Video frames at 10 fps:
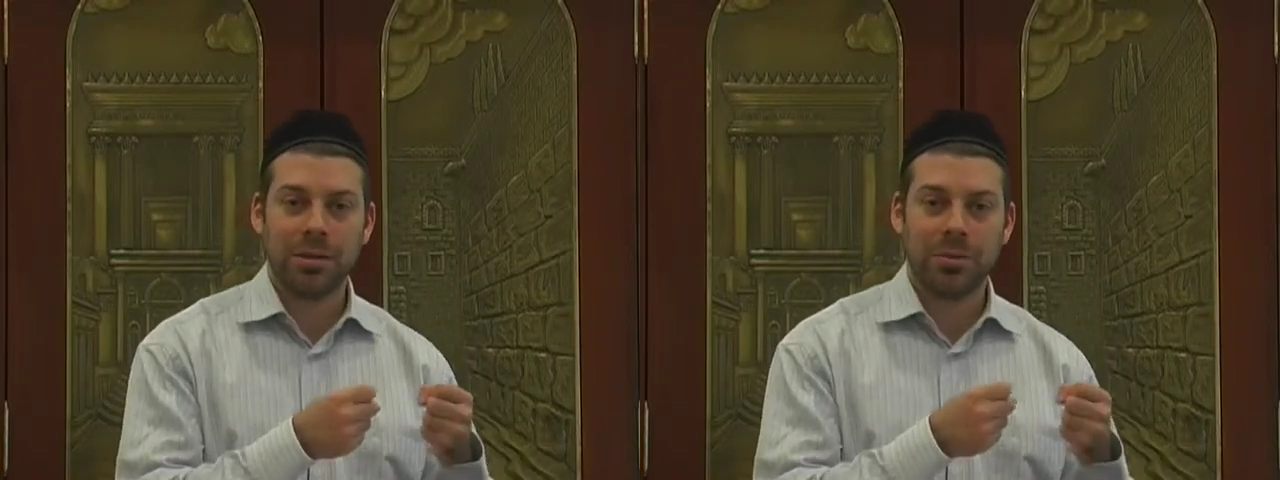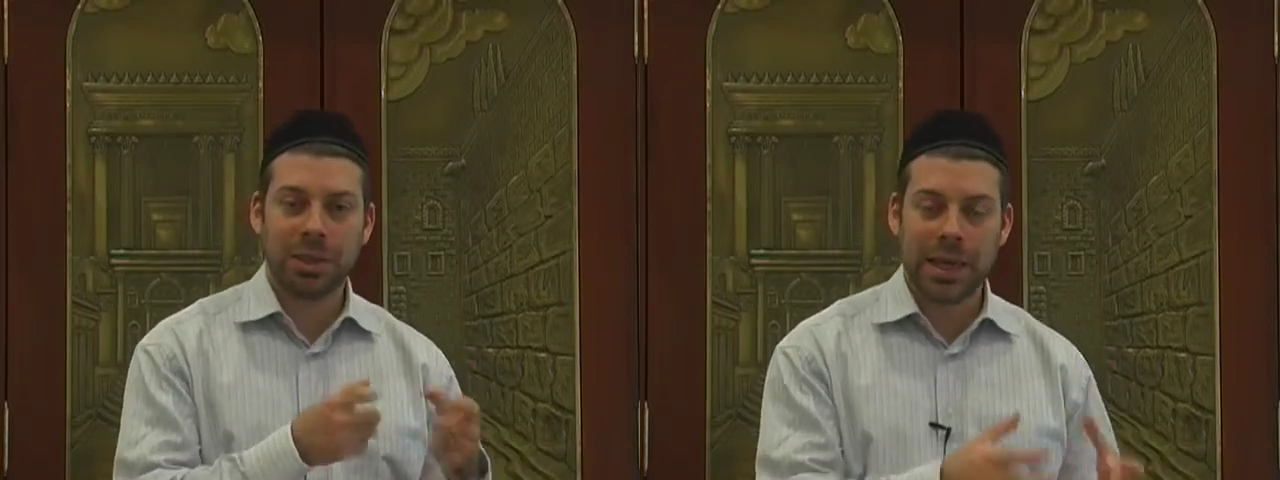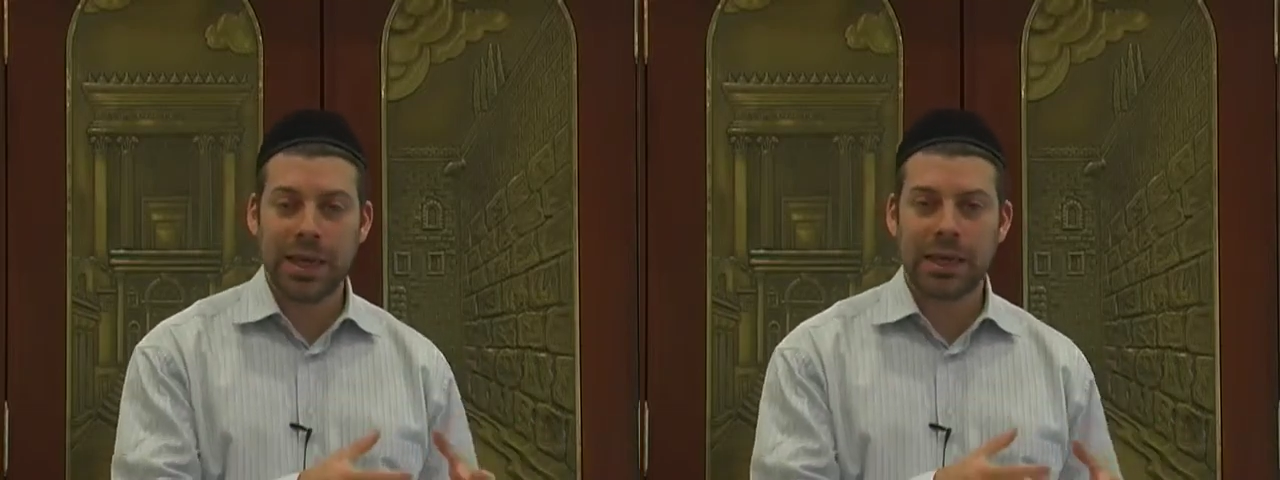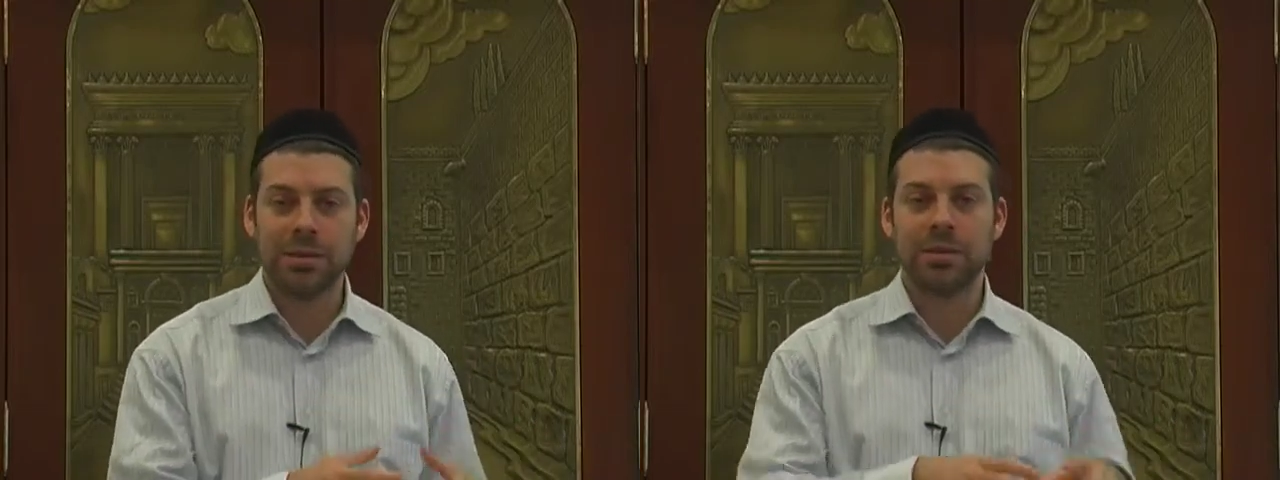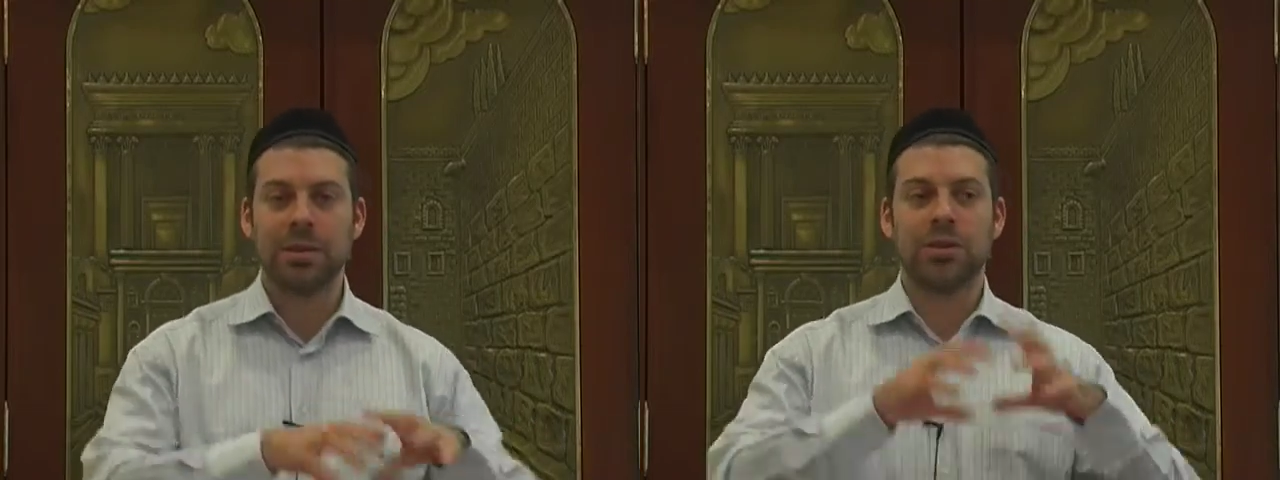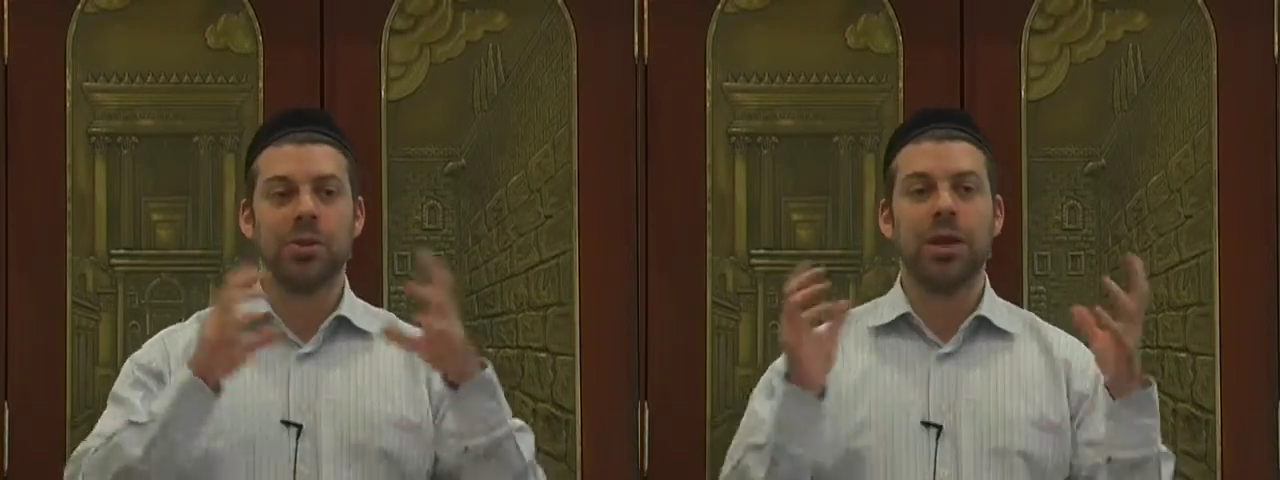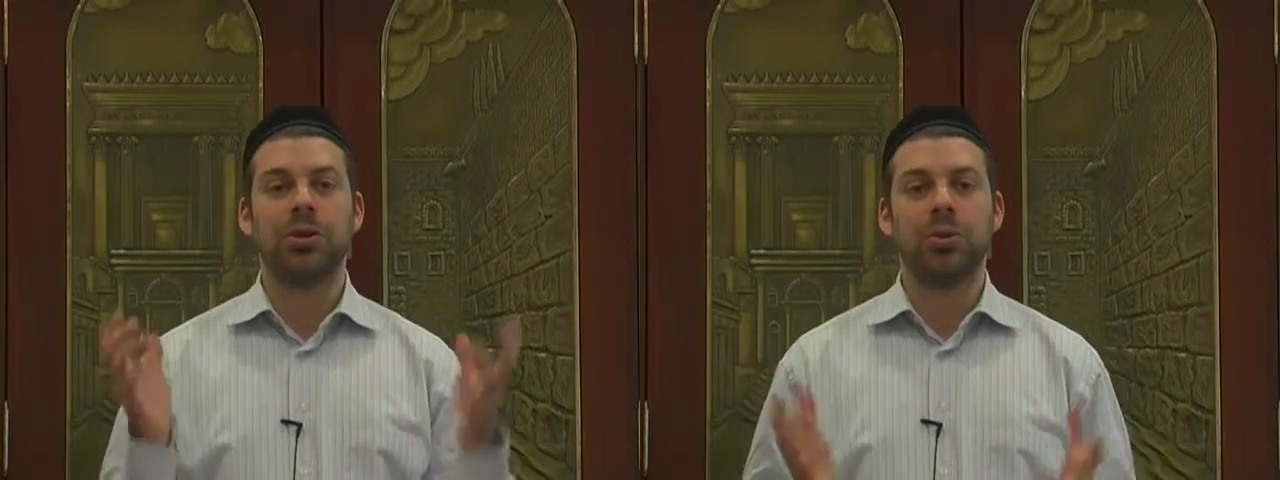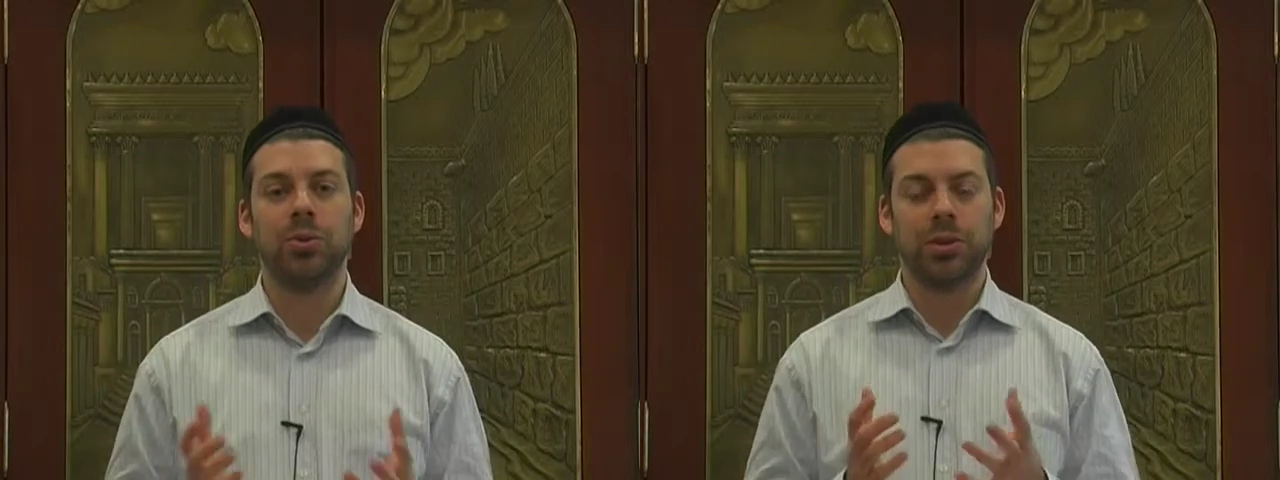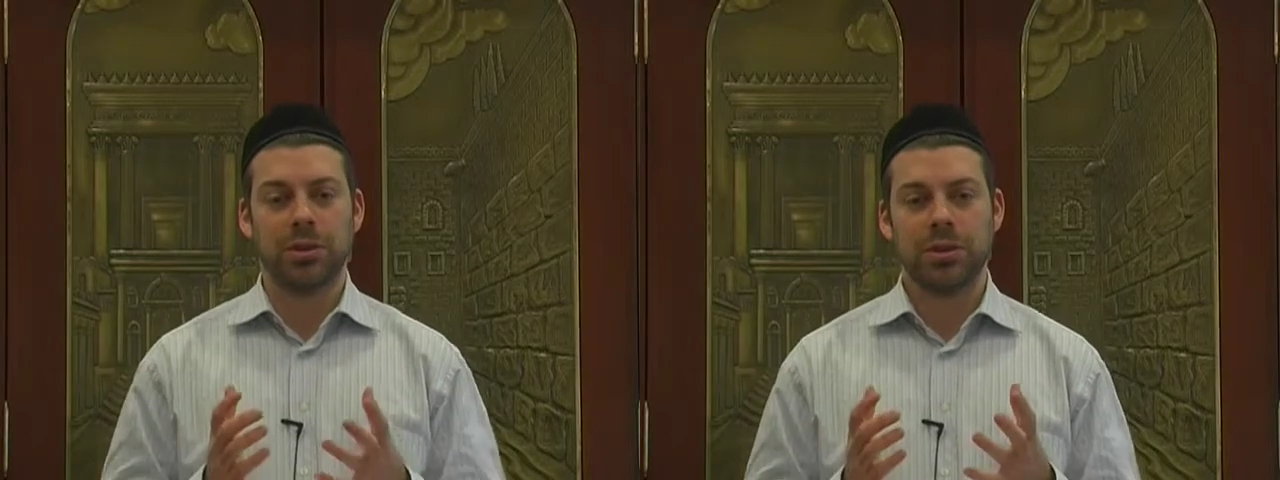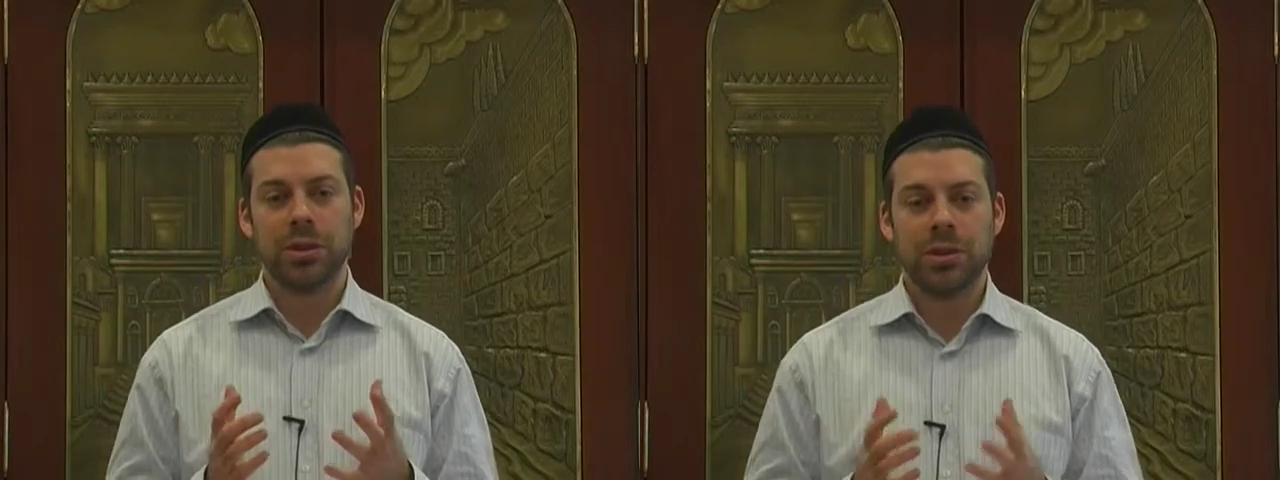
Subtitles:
plans, he created the world.